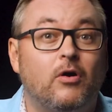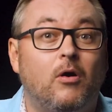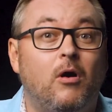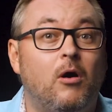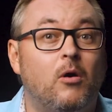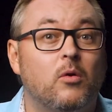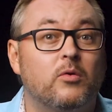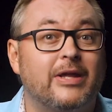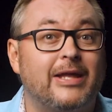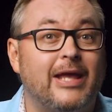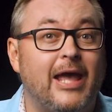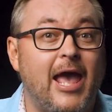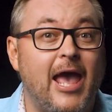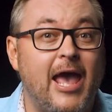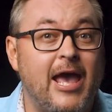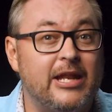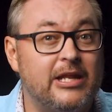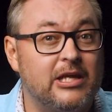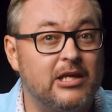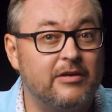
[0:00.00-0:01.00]
you're holding
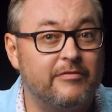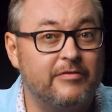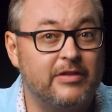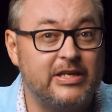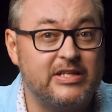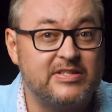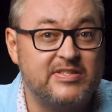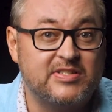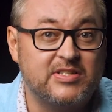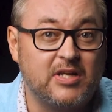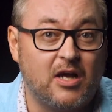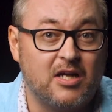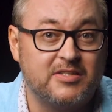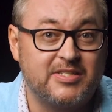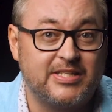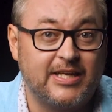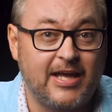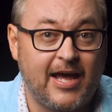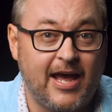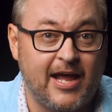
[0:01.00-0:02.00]
any of these
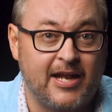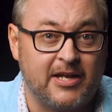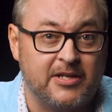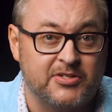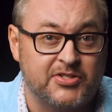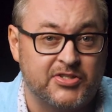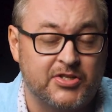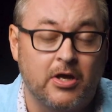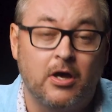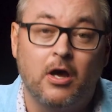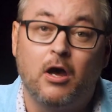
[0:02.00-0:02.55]
starting hands,